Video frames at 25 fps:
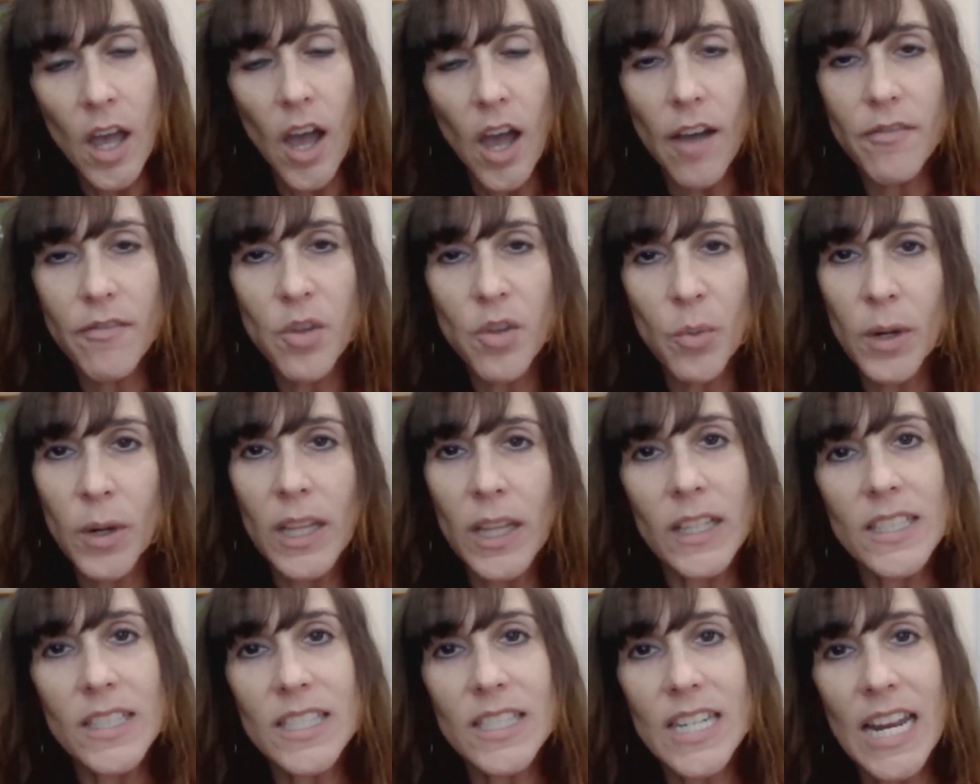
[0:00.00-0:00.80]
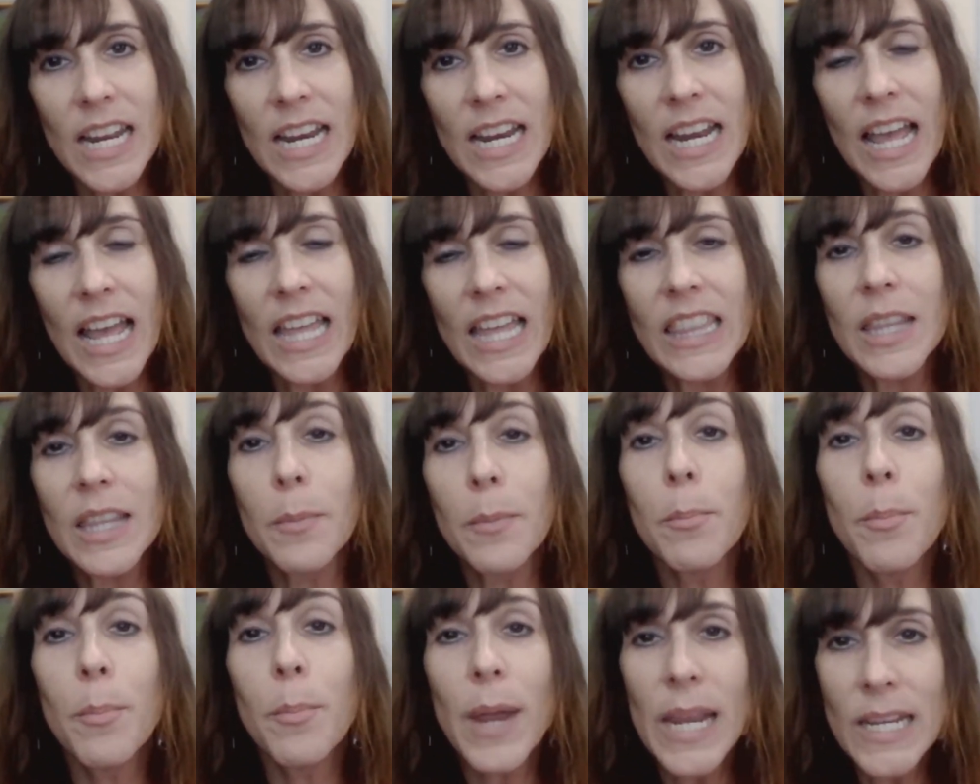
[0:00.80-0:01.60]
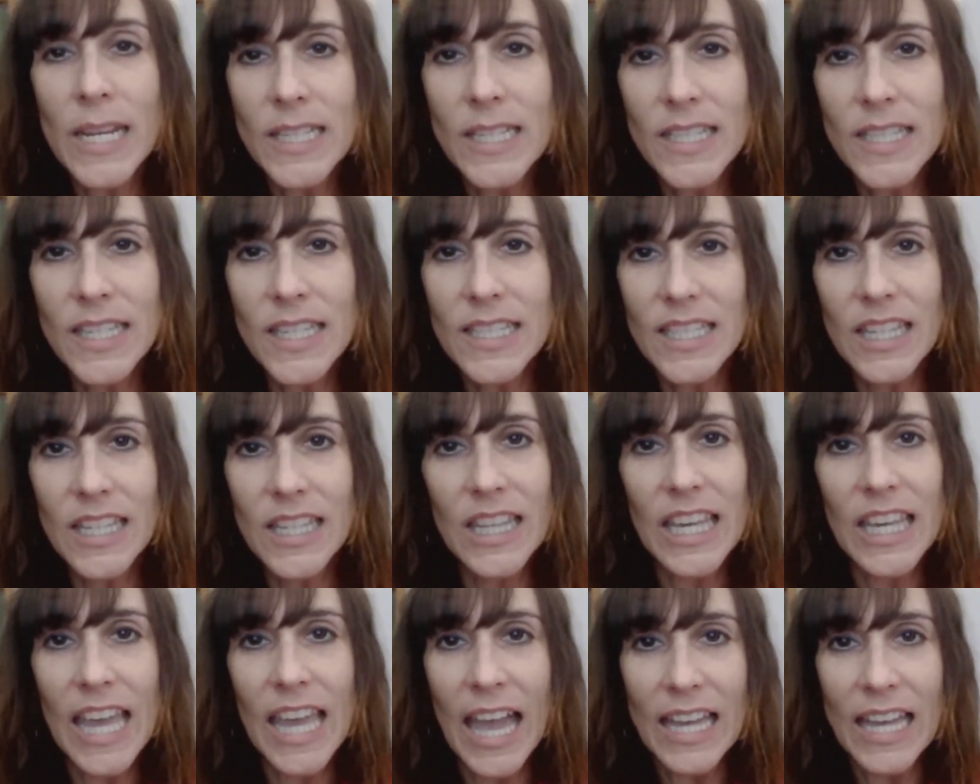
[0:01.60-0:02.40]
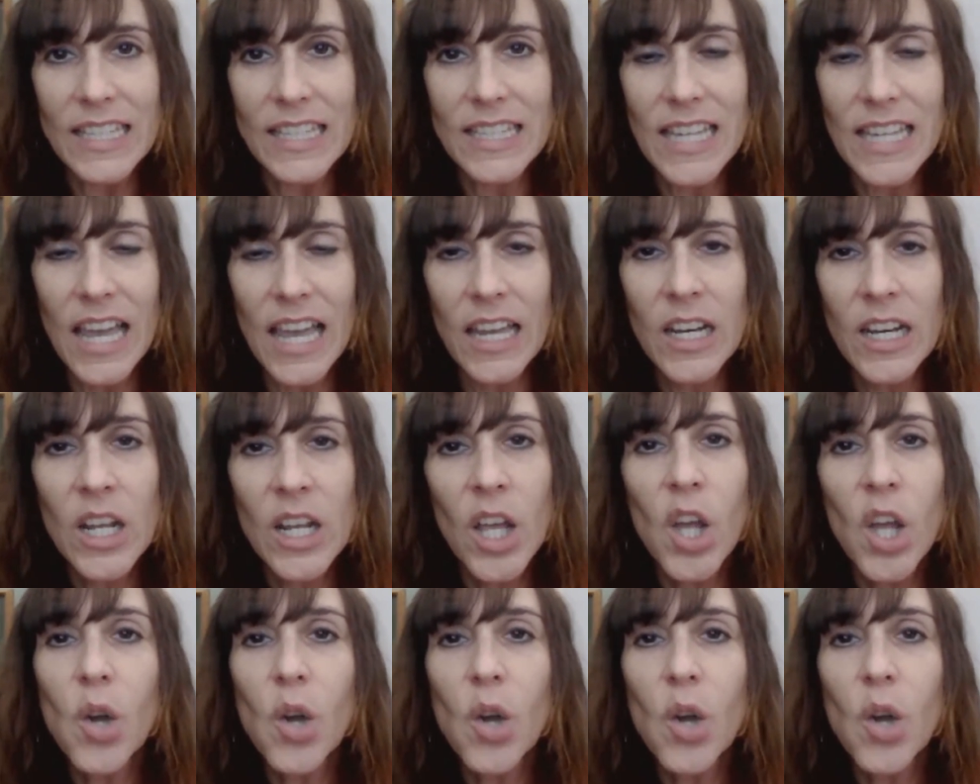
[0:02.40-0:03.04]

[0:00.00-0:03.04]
of the real estate and the basis in the asset.